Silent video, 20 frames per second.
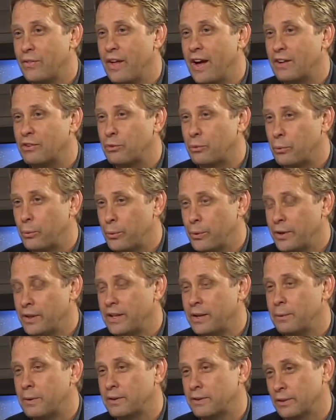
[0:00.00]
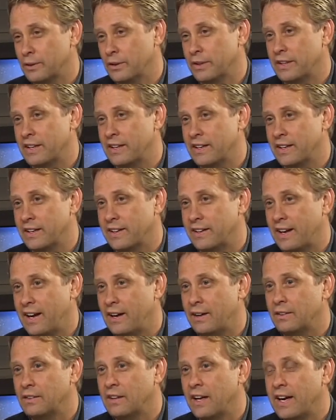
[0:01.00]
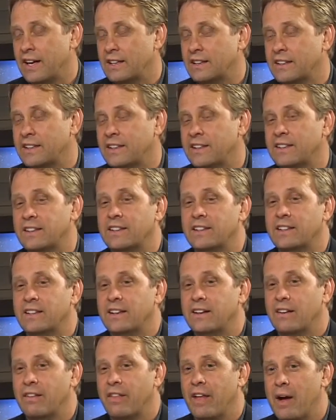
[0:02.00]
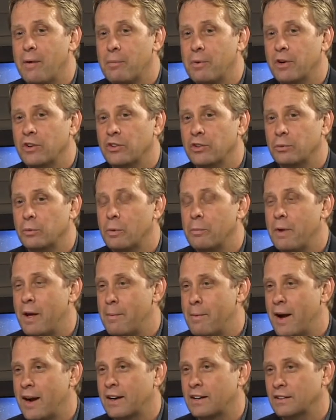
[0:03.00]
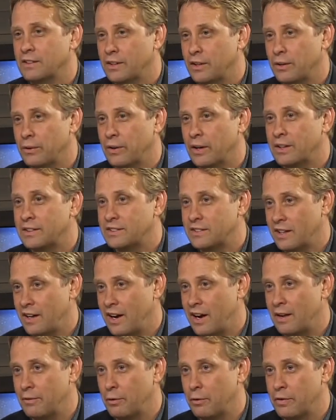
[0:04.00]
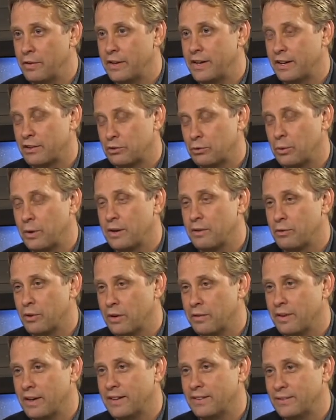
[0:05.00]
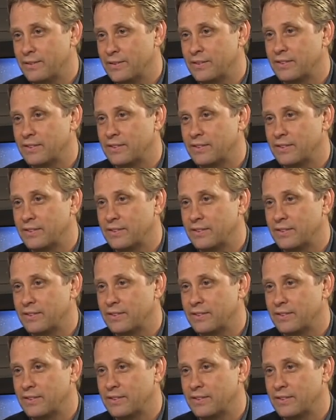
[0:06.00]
That's really what they're looking at, how likely that person will pay back a loan on time over the next 24 months.